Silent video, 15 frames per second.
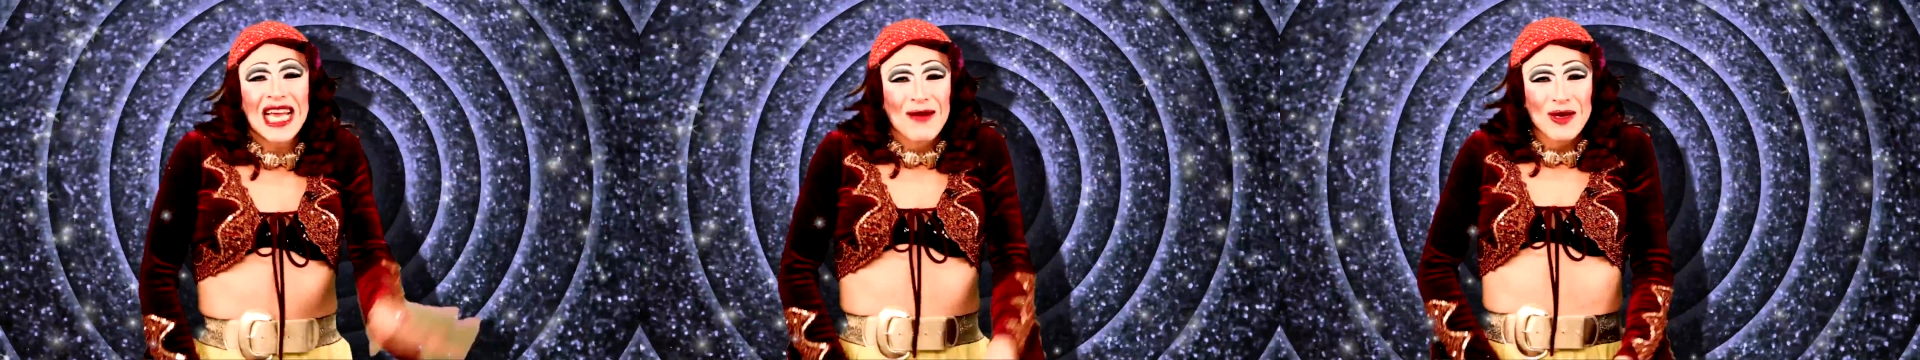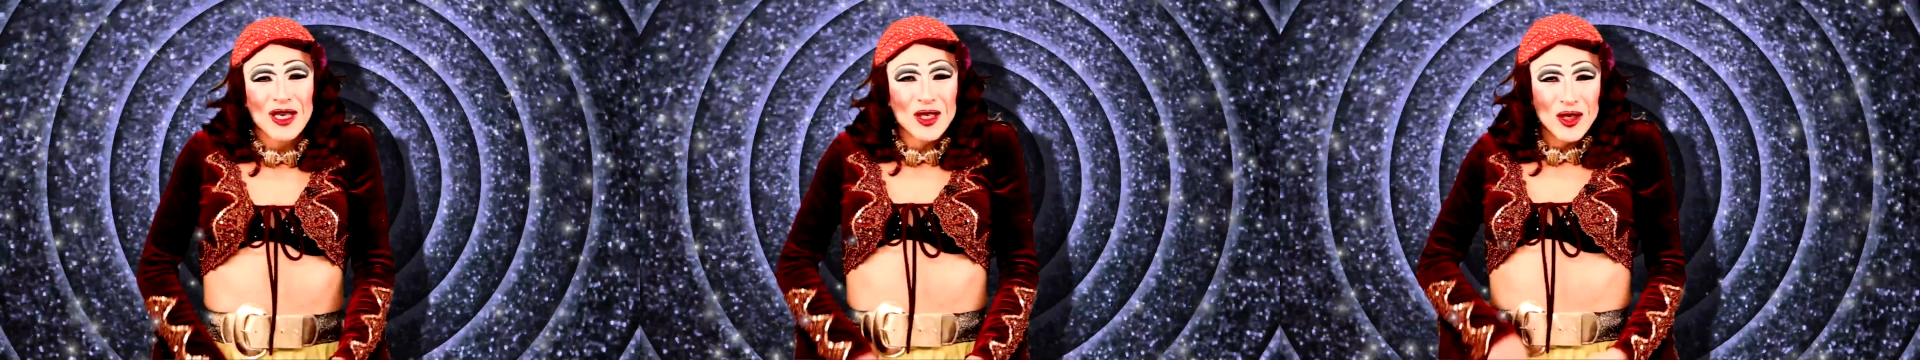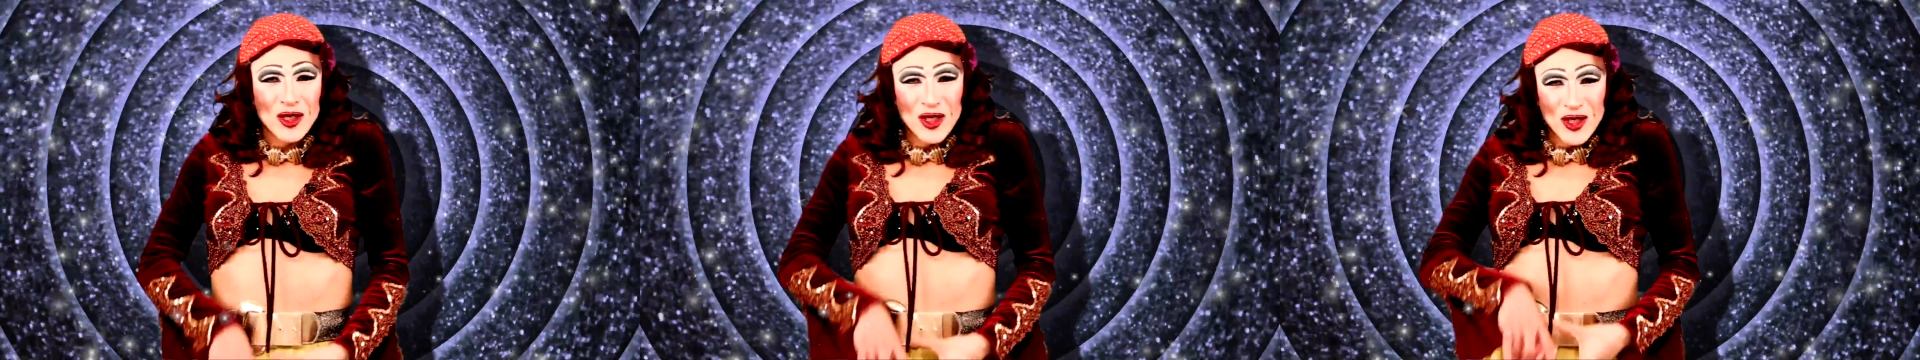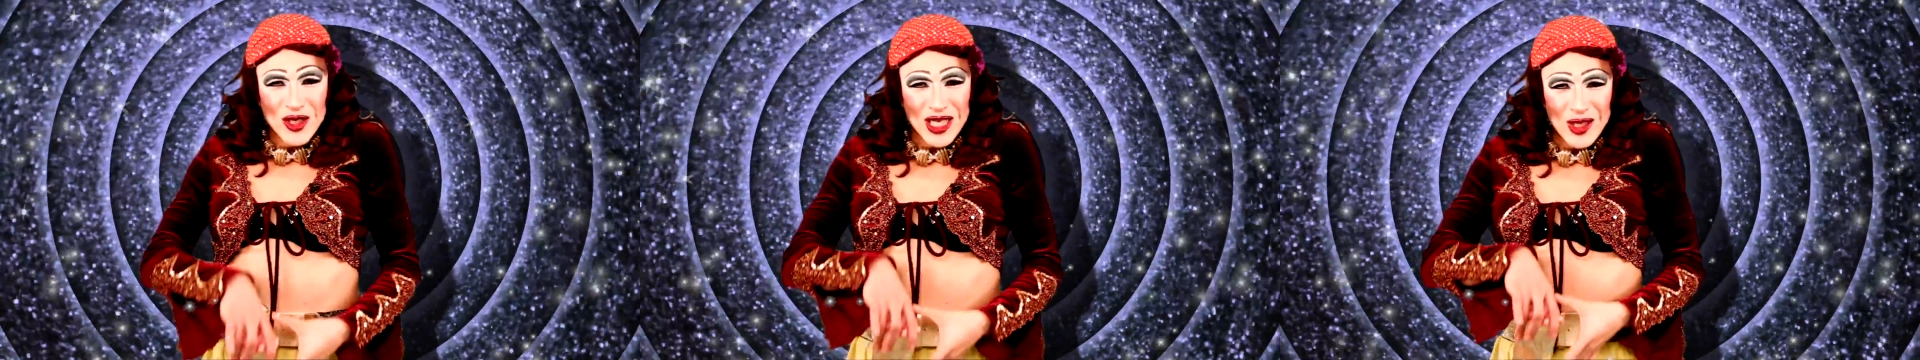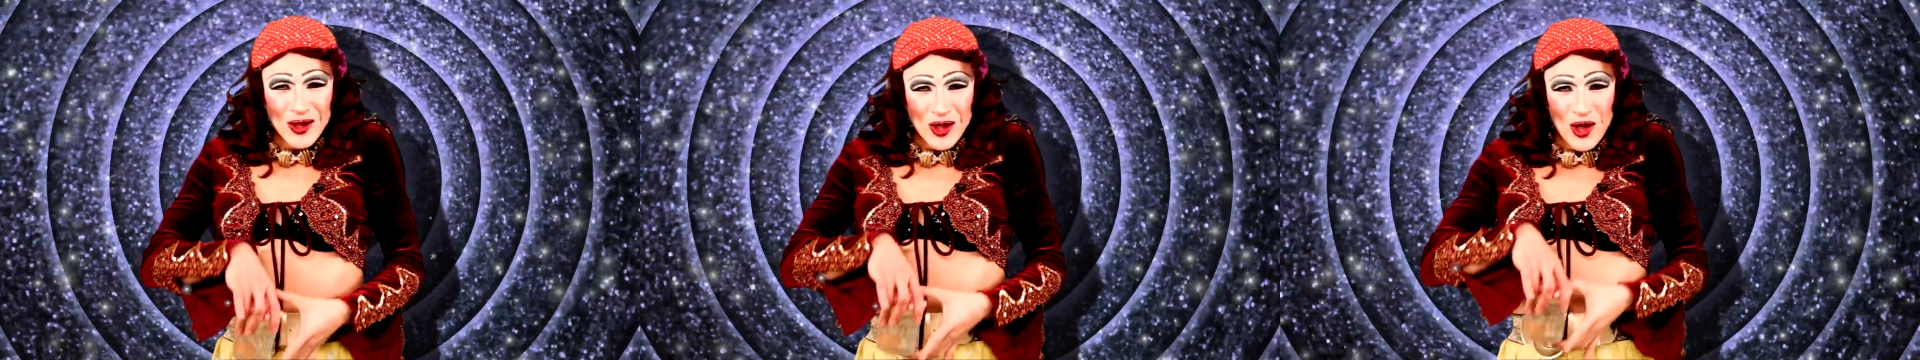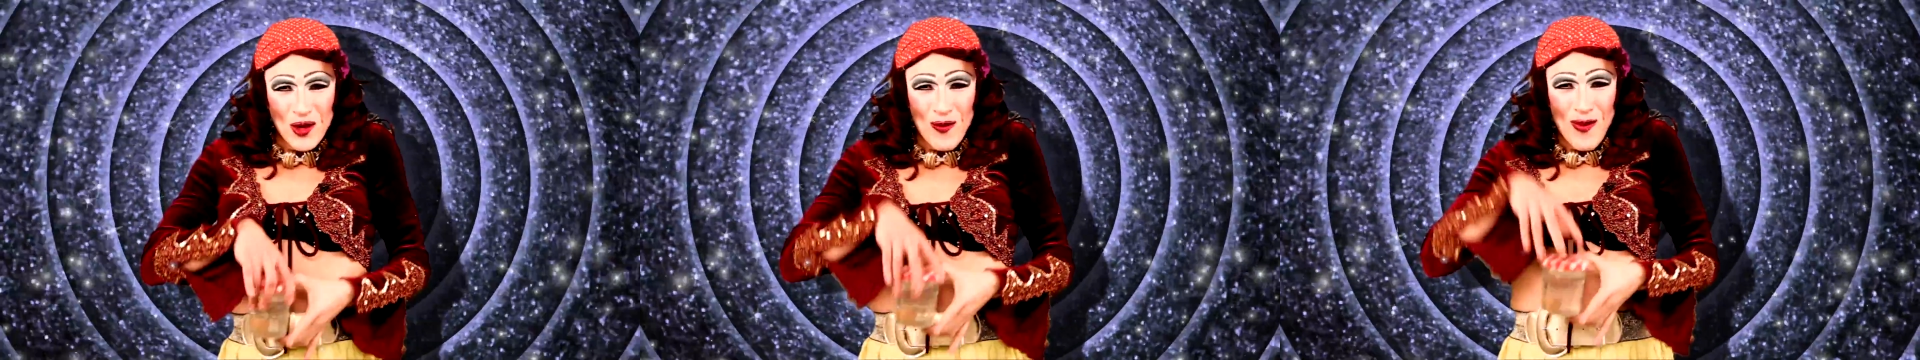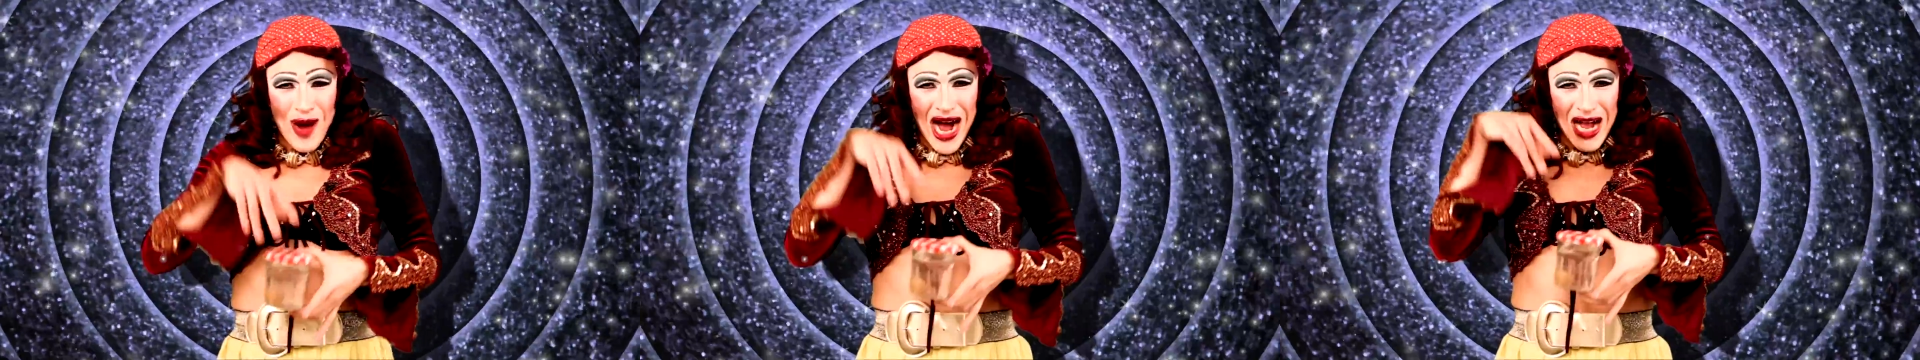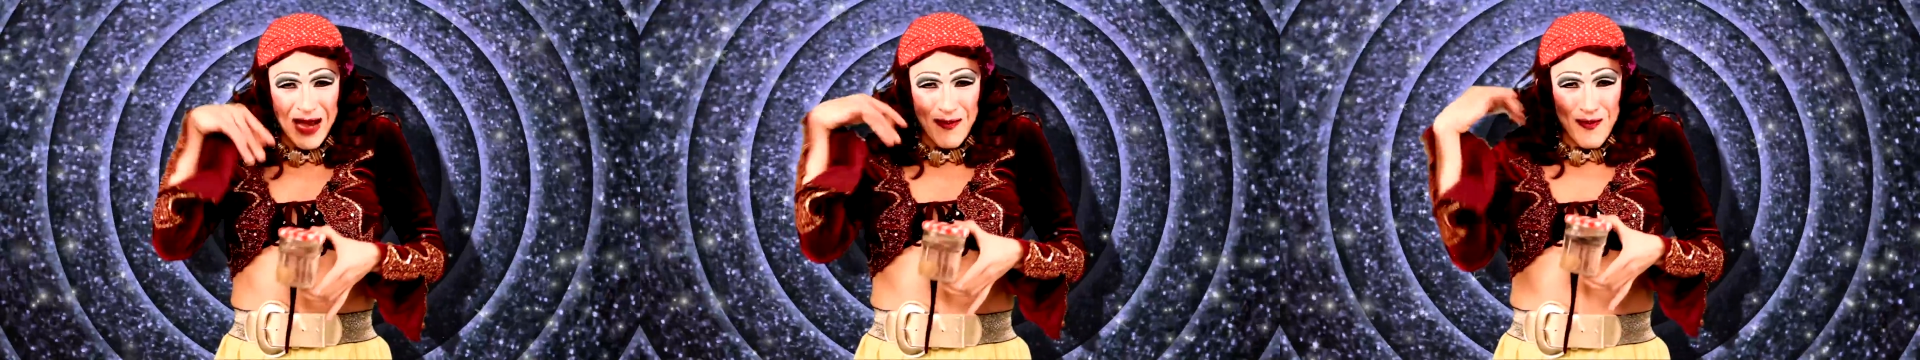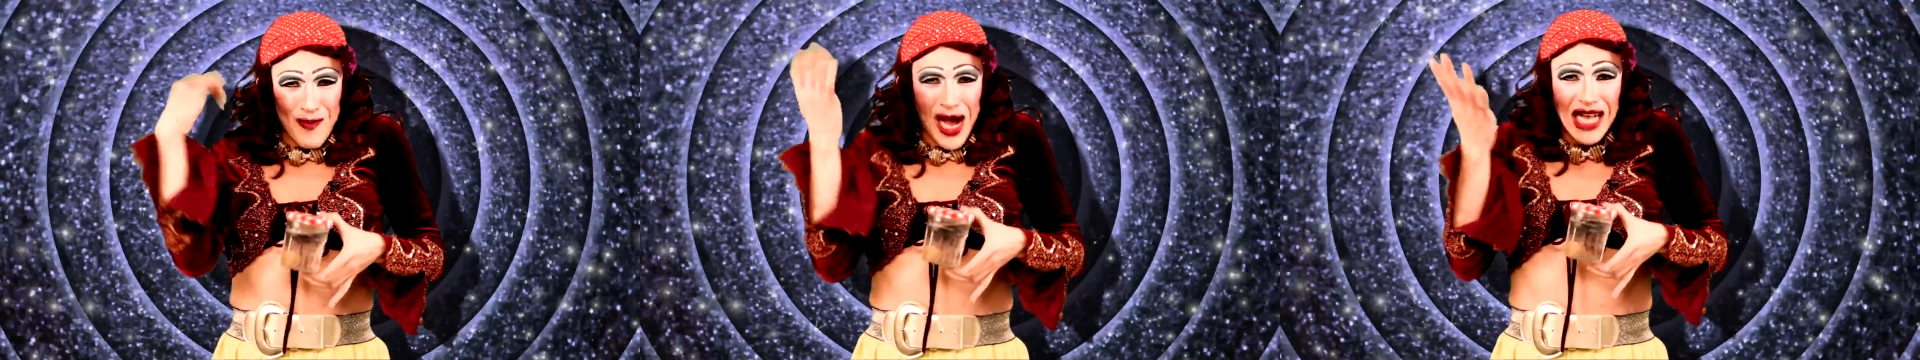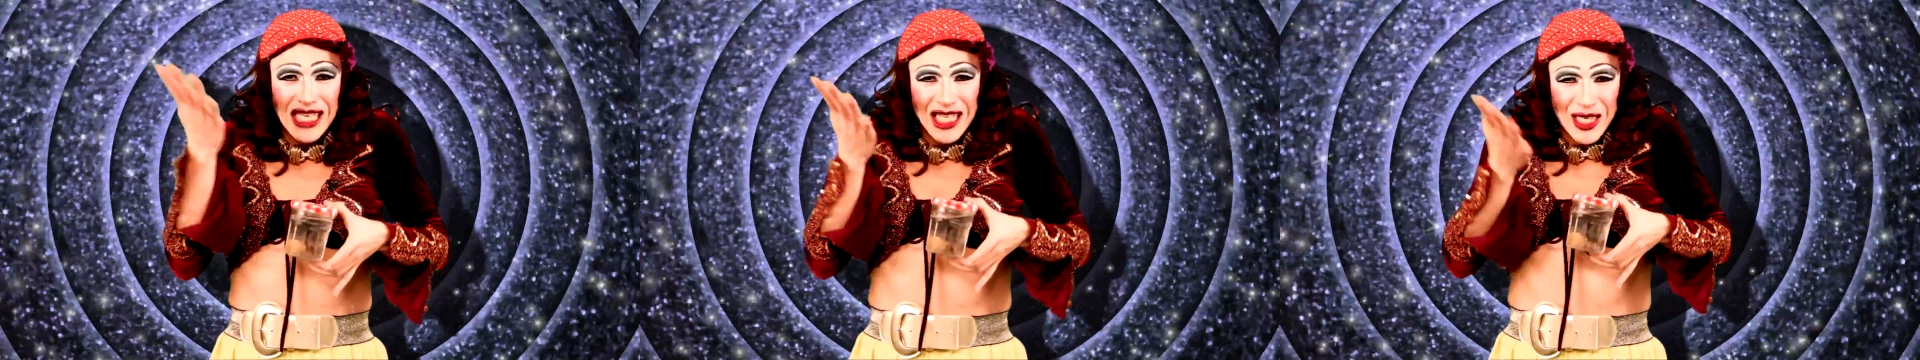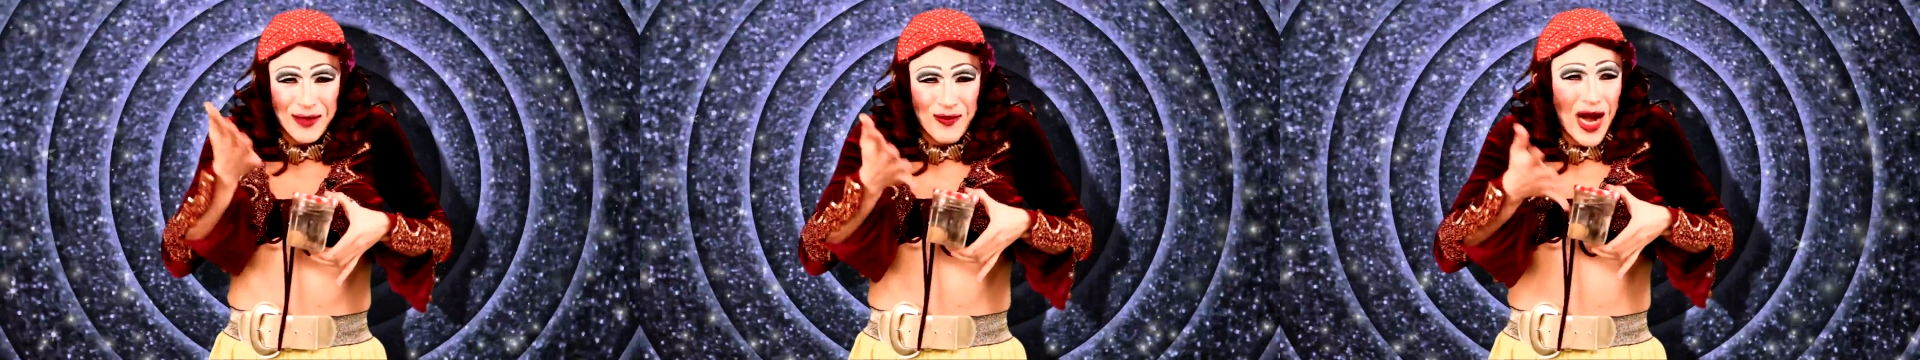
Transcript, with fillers: am introducing you to my magic,